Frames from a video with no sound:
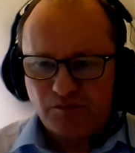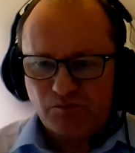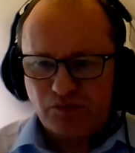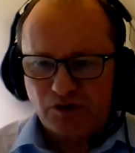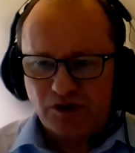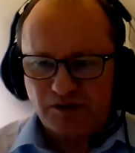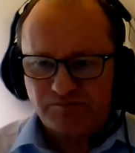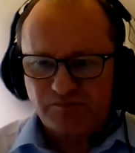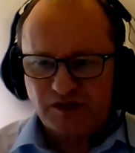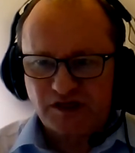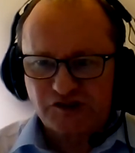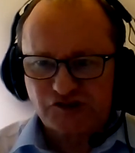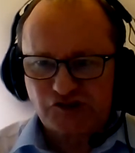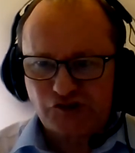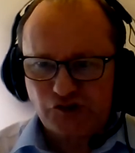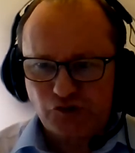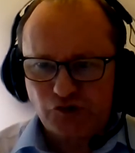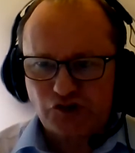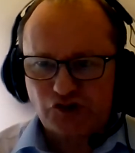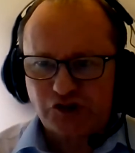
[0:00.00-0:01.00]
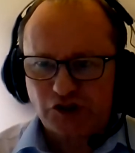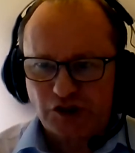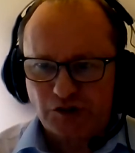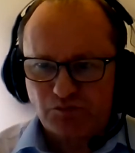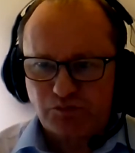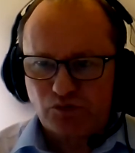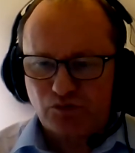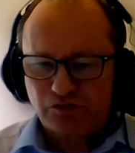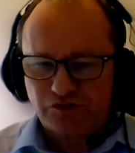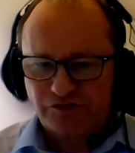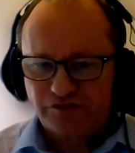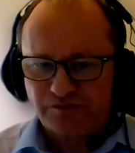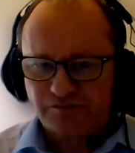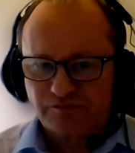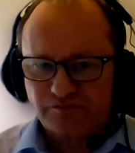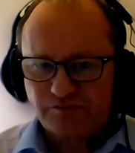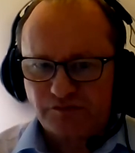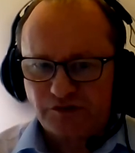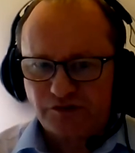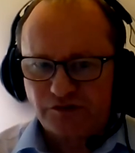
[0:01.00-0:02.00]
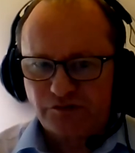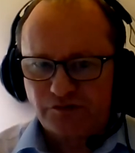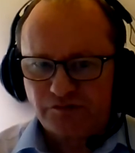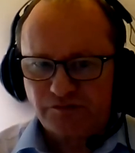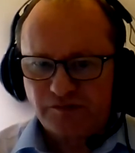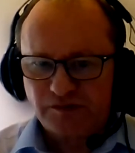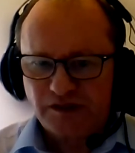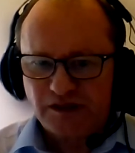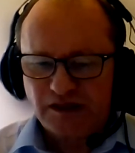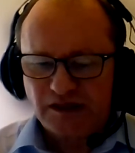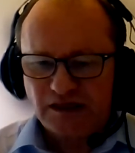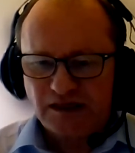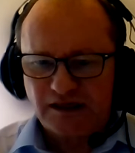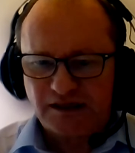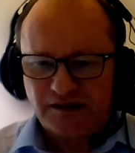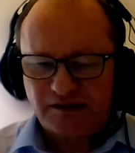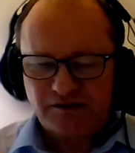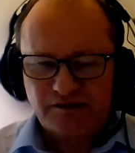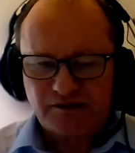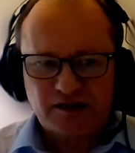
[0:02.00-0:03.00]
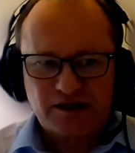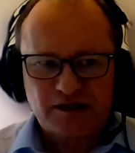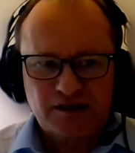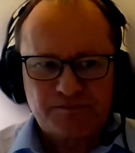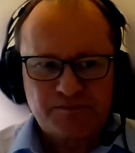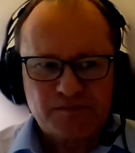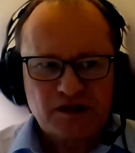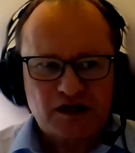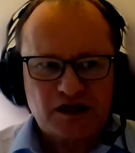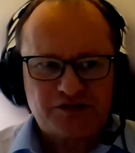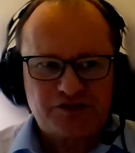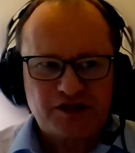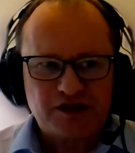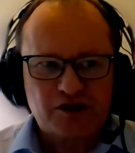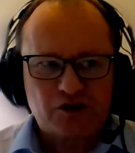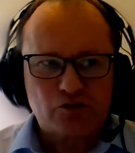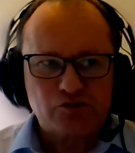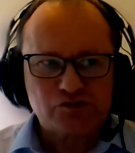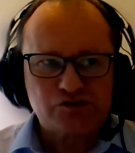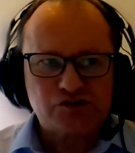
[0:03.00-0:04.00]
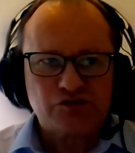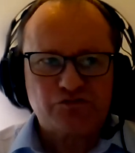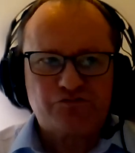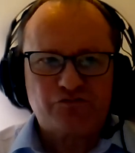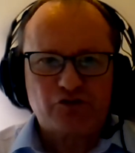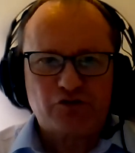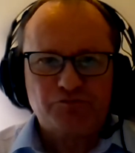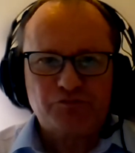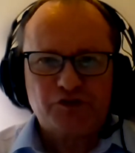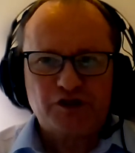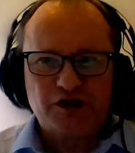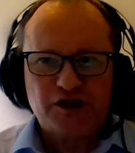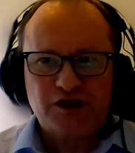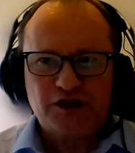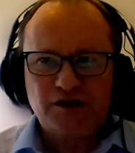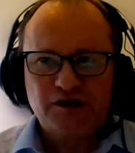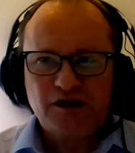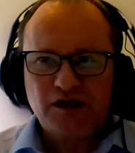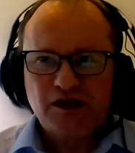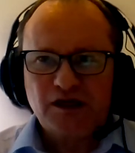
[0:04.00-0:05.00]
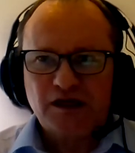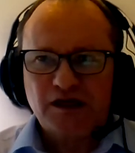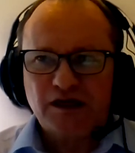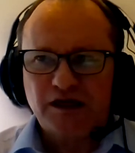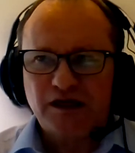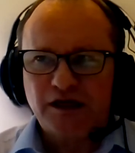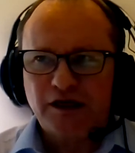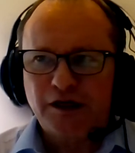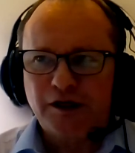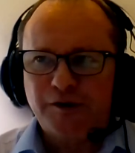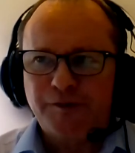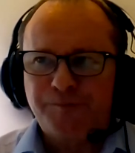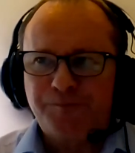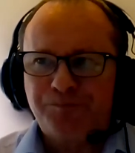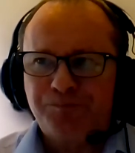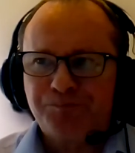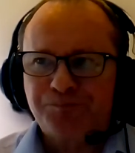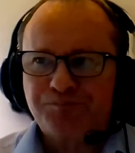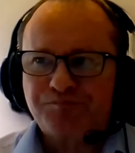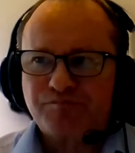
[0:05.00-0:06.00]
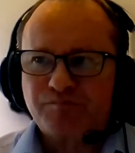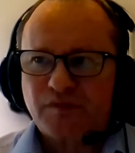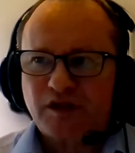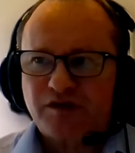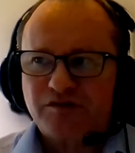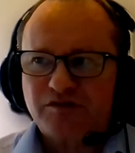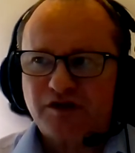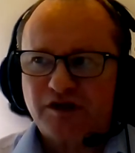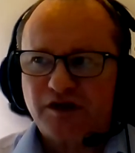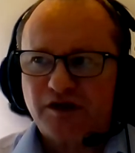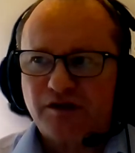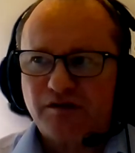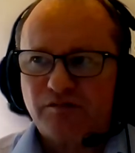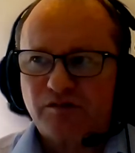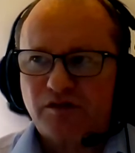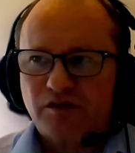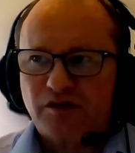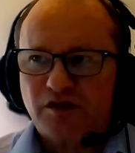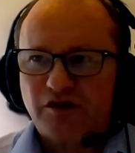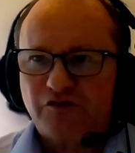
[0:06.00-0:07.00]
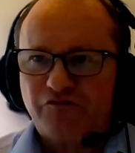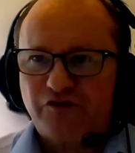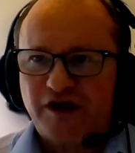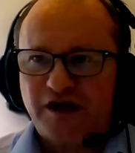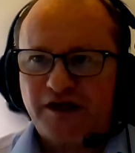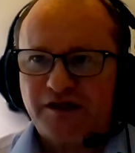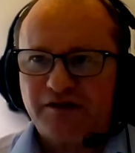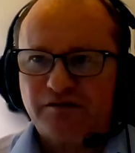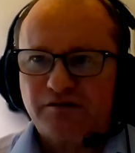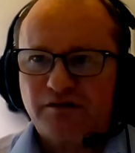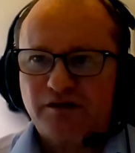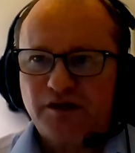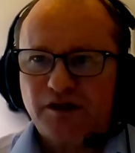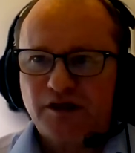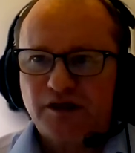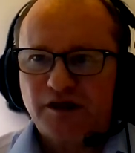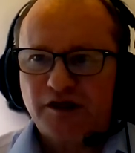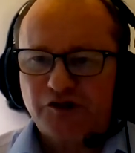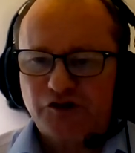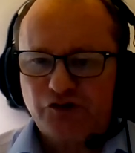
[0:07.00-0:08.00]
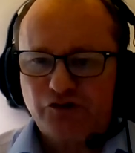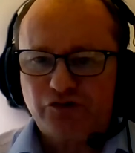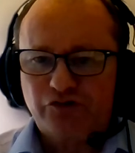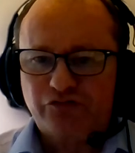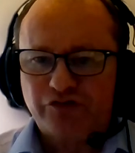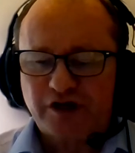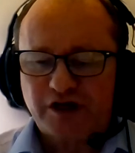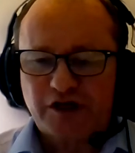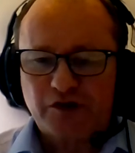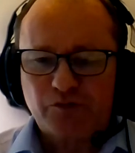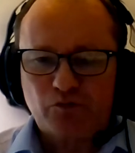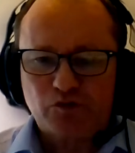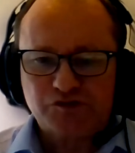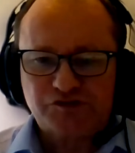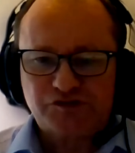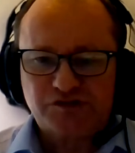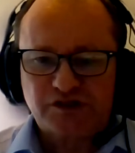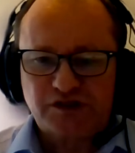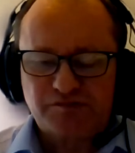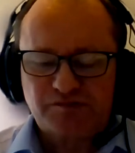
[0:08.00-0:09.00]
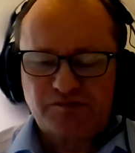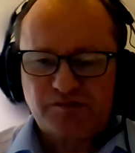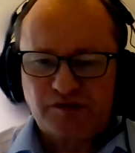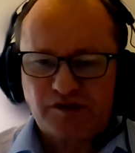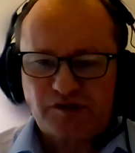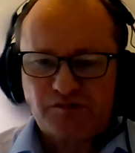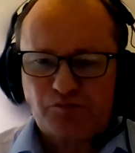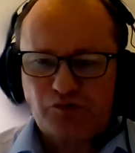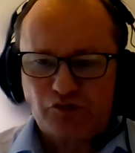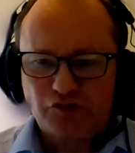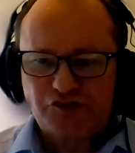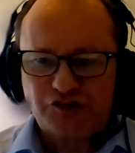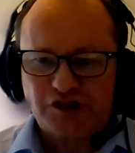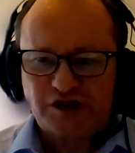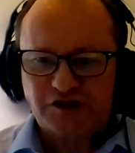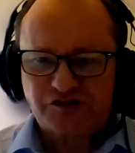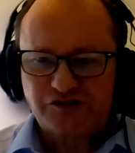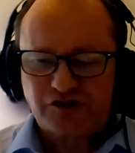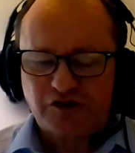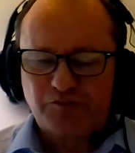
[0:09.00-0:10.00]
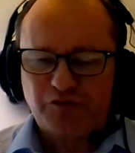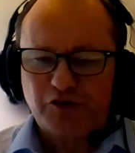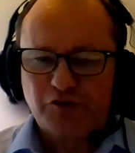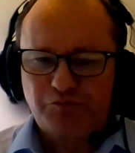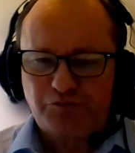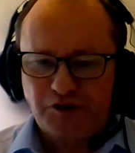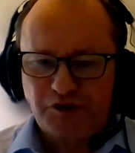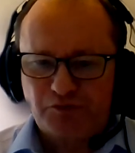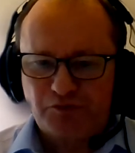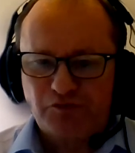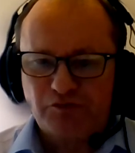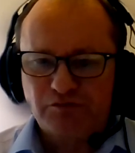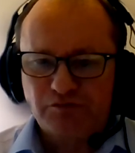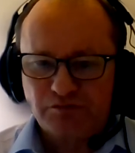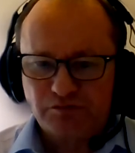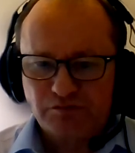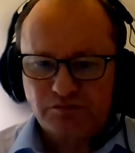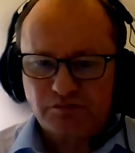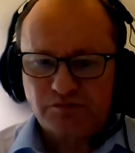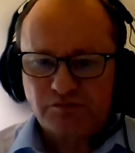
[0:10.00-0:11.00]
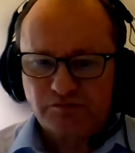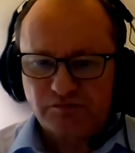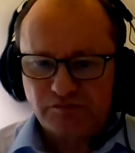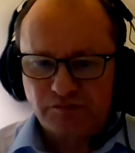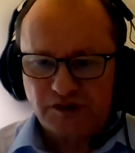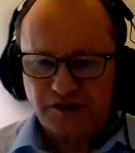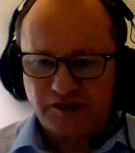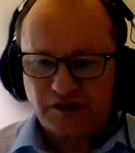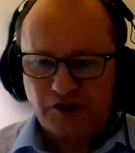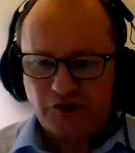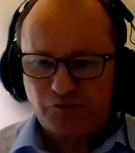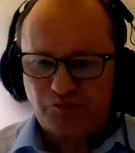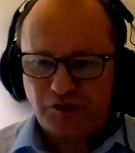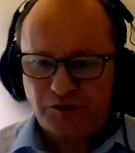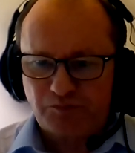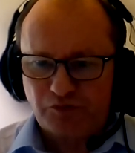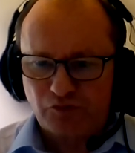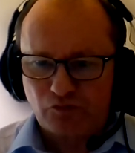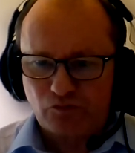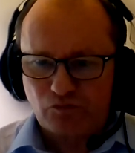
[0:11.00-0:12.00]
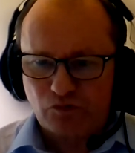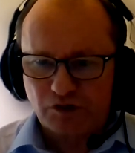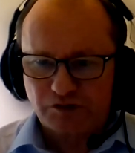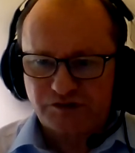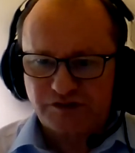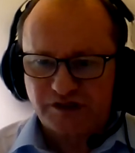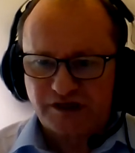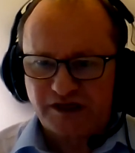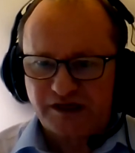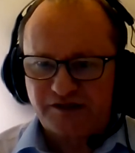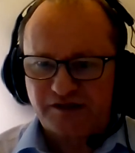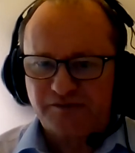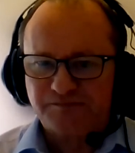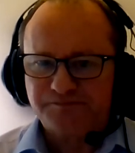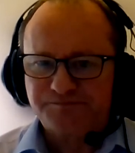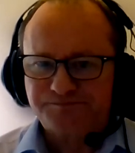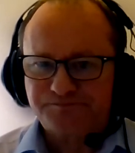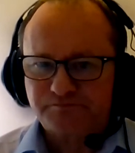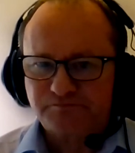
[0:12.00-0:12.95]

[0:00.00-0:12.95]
But it's hugely important, and I think also from the event in Utrecht, it was that projects are about people and how people work together.